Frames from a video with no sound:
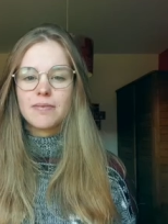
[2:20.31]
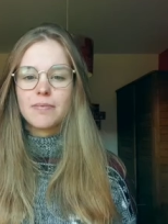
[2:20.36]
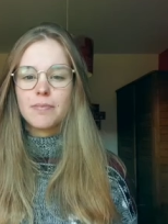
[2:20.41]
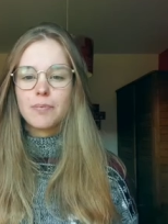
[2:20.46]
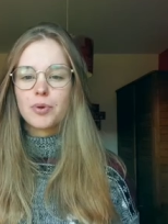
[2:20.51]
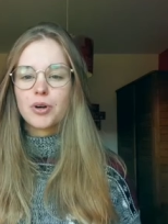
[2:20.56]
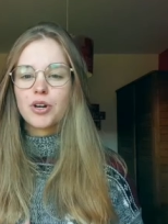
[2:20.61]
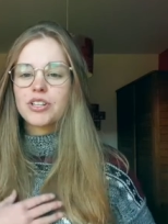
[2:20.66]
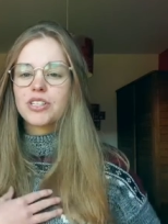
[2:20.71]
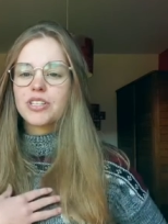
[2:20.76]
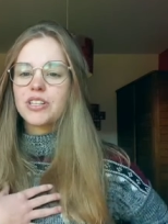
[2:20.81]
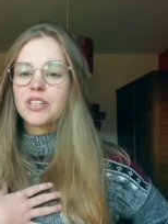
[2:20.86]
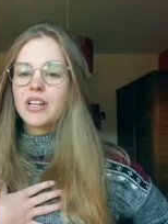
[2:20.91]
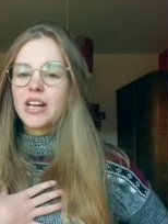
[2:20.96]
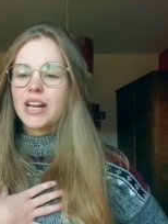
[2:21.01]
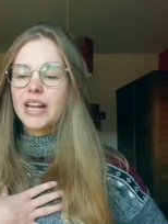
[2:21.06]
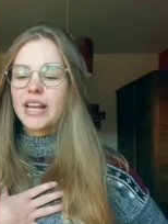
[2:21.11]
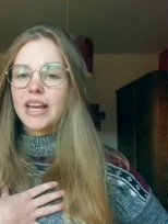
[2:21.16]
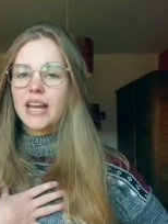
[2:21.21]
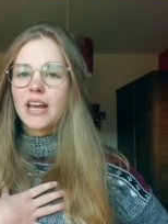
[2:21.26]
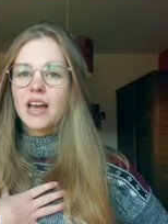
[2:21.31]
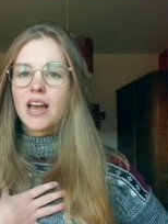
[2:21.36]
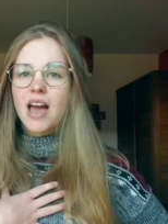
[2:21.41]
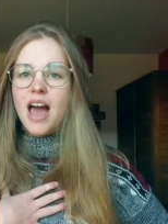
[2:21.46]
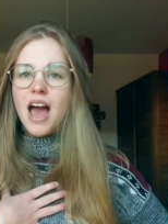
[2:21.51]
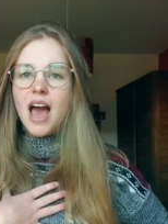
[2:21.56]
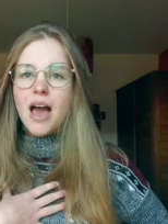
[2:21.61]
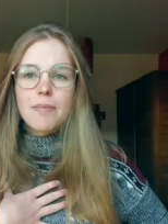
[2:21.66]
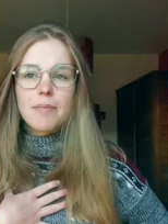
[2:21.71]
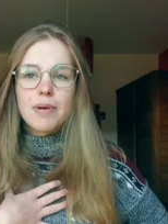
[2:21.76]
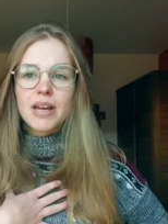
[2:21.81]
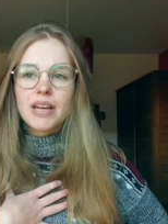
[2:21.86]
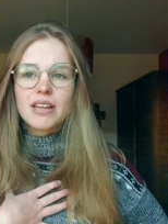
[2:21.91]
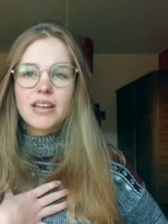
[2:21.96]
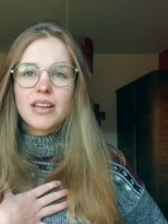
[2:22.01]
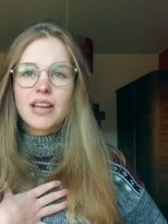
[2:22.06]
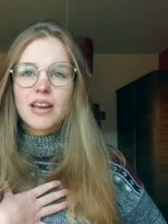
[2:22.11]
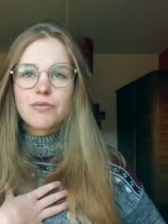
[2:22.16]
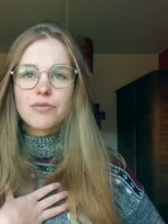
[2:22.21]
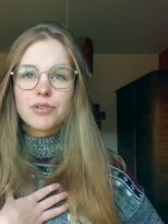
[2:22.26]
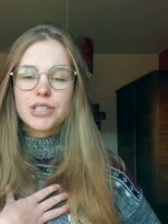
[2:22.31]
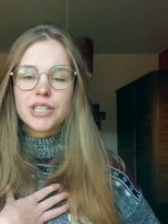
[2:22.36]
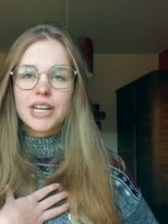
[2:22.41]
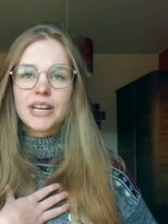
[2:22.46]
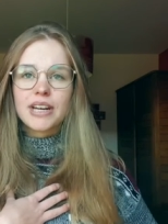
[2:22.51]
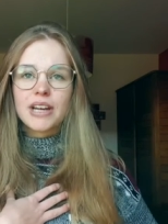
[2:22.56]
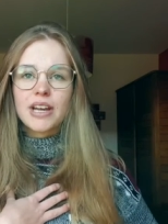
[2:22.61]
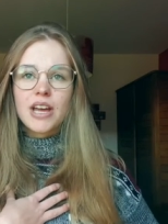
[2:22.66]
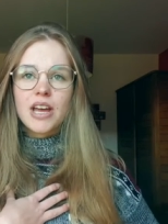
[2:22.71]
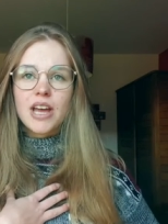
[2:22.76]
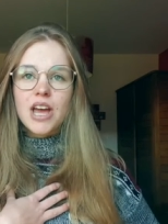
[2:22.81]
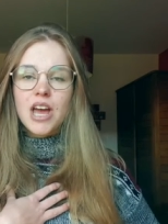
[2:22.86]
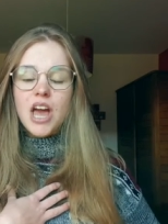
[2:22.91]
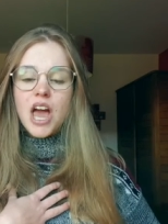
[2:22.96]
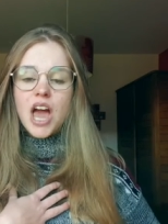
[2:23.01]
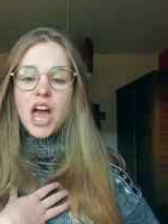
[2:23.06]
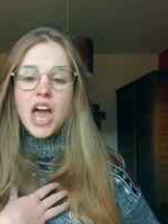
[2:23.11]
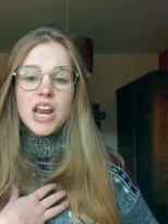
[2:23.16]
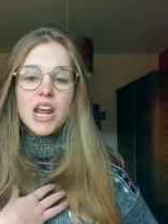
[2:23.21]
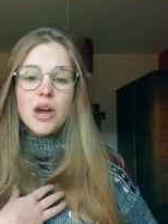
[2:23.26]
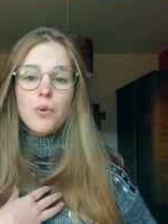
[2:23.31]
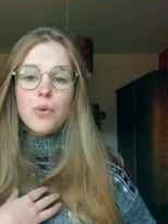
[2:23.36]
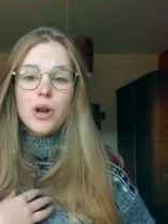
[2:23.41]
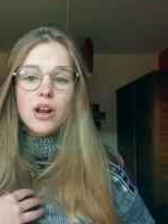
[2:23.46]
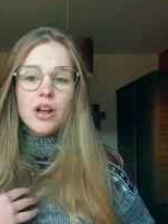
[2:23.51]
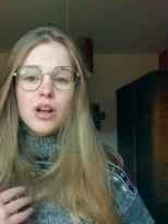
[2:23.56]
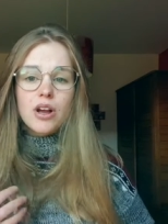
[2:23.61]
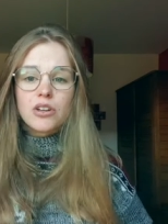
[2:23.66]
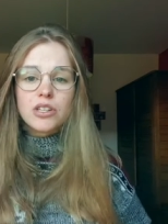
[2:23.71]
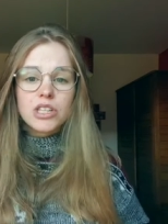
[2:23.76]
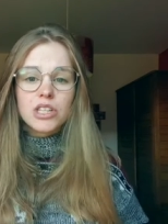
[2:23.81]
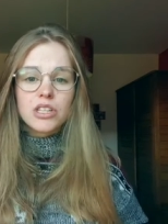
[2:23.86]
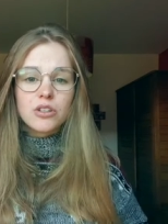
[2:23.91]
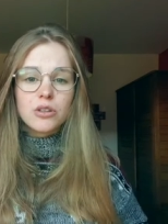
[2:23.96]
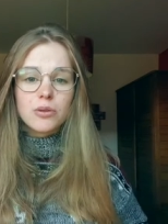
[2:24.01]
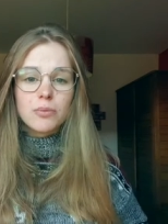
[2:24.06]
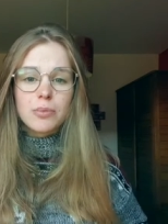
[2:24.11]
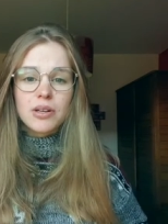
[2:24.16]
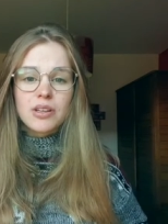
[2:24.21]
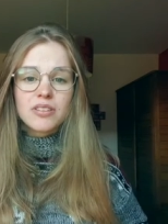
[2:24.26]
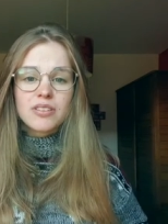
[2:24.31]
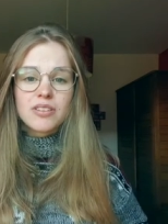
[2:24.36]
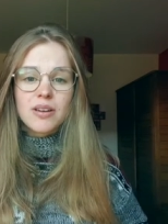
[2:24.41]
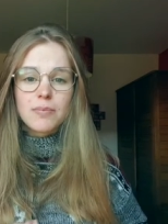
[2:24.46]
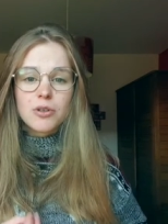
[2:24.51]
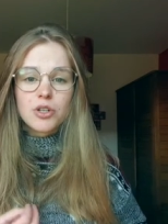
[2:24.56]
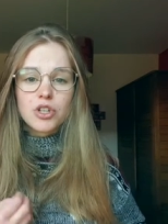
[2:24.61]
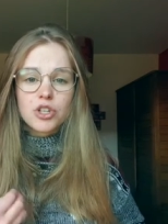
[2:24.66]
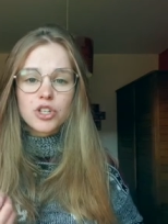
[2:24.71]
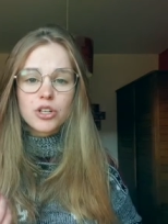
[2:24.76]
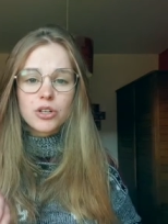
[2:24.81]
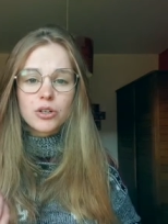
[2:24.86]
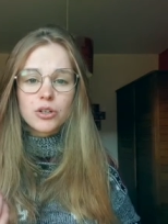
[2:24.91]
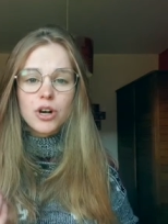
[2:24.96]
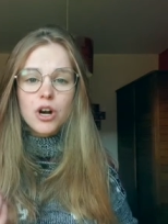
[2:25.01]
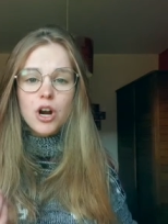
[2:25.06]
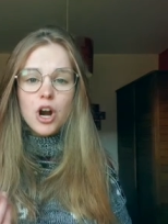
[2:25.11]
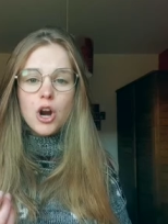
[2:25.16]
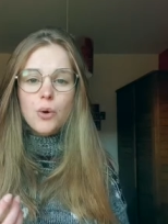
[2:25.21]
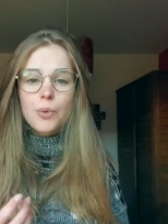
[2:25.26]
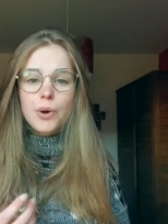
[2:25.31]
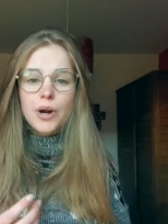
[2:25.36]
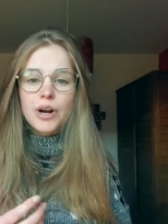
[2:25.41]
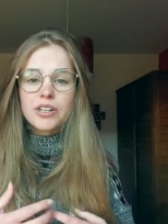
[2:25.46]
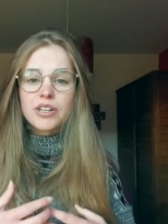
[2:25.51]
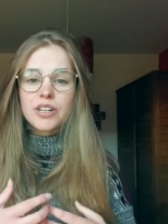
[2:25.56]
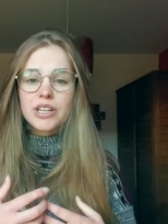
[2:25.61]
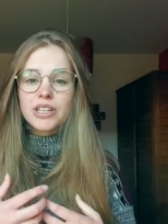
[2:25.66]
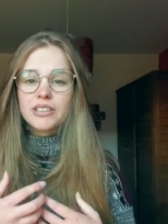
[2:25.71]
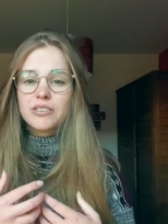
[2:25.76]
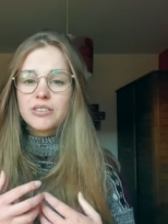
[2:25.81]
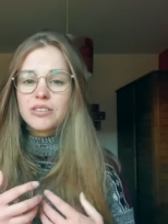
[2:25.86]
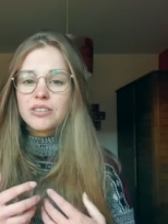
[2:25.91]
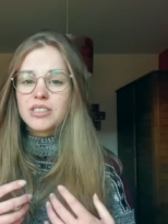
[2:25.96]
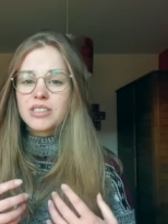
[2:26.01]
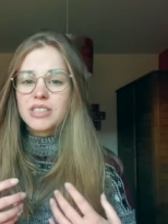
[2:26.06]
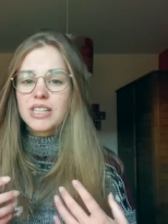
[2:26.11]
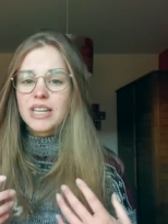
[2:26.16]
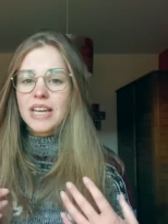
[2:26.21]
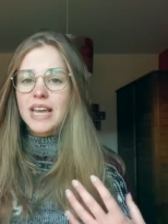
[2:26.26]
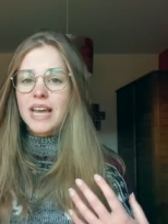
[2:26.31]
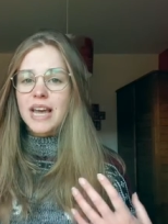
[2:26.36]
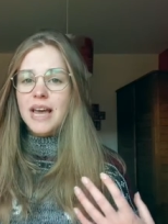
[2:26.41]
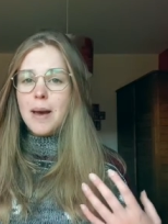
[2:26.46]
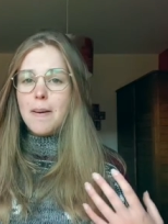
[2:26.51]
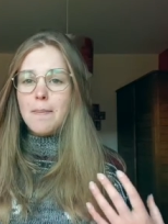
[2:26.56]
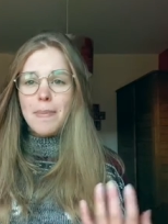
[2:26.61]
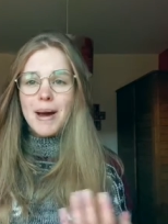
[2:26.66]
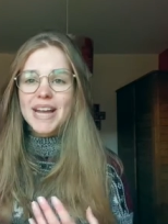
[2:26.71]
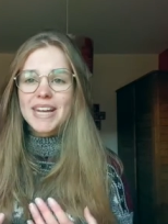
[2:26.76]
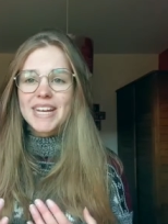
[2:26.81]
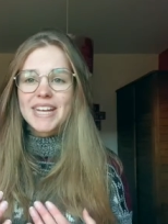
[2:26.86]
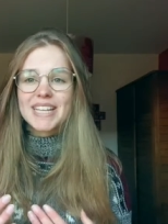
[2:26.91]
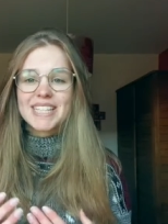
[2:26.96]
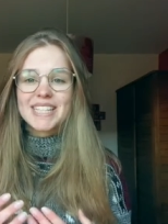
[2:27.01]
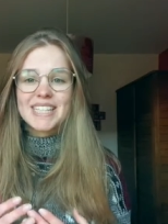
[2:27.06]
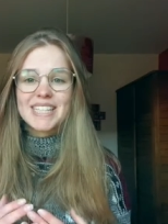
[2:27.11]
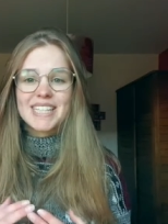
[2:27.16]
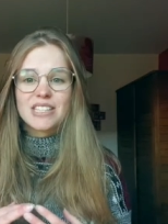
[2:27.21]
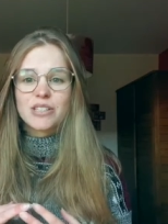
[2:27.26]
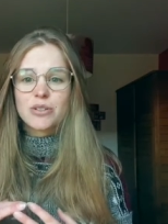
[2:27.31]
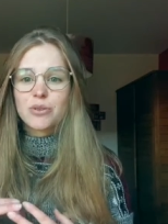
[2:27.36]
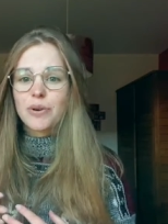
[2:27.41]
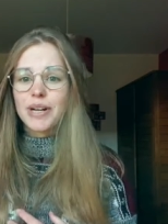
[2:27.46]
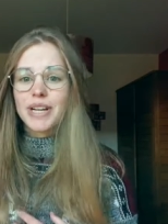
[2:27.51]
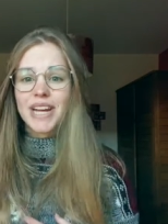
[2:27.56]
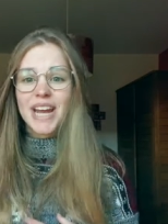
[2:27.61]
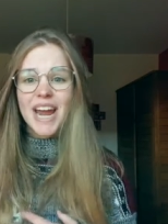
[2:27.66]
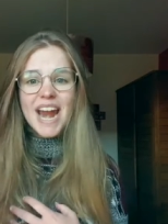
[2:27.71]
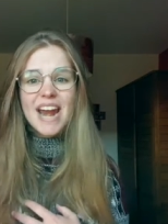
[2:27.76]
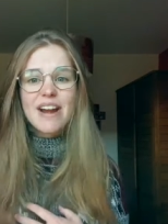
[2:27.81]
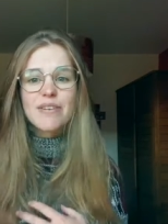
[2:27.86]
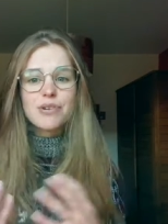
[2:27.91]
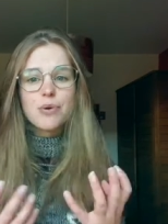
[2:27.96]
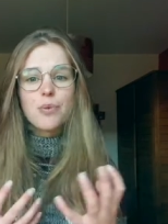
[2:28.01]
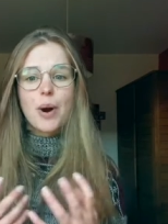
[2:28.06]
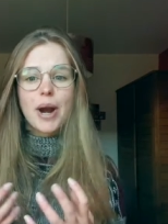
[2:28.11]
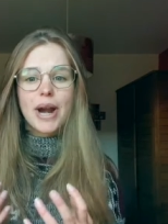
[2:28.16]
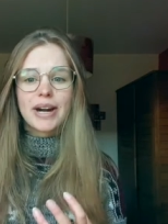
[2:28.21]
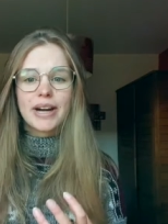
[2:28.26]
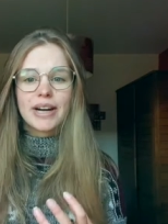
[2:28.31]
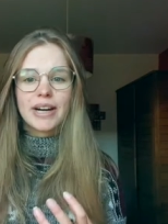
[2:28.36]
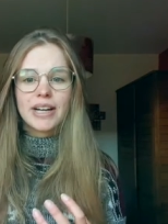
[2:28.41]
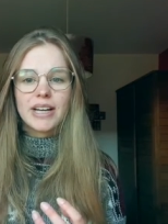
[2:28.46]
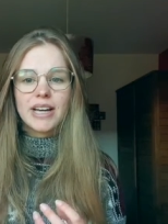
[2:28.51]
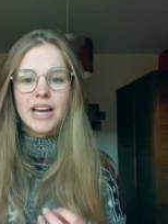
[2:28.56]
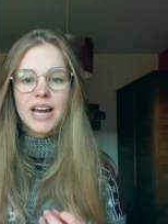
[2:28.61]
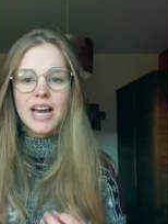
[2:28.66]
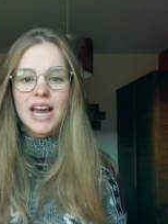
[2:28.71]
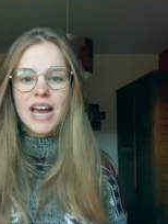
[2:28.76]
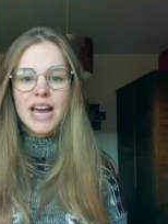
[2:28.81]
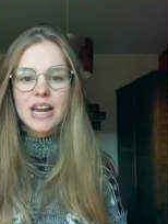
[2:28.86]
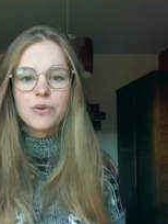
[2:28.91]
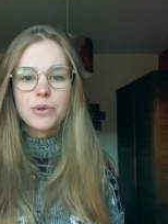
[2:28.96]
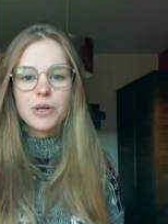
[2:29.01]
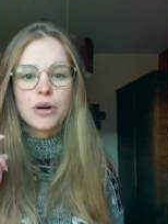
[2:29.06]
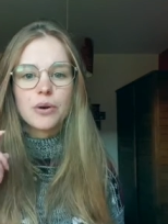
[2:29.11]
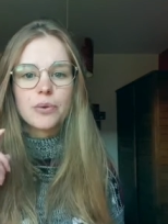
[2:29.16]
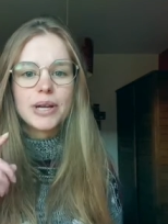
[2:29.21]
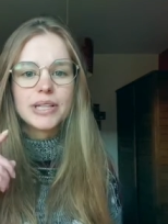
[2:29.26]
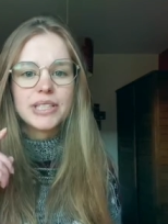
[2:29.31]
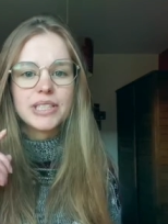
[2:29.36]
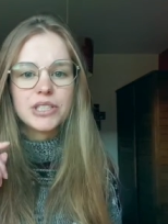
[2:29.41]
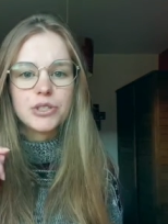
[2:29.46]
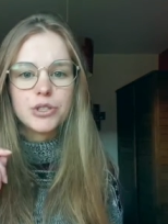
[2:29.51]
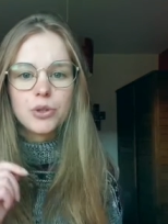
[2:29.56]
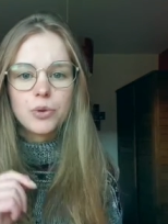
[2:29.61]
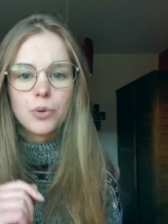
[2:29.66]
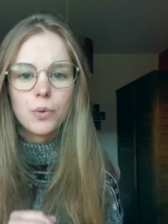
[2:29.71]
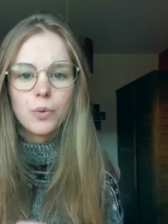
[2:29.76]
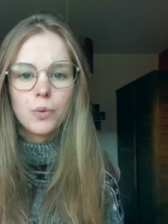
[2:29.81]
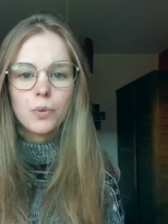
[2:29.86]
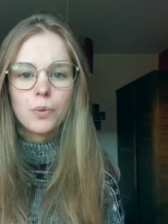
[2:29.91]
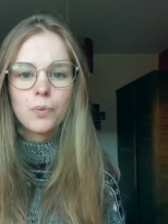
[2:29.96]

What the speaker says: Personally, I'm biking every day and I will continue because I'm sure we are going to see biking cities growing everywhere and we are already due.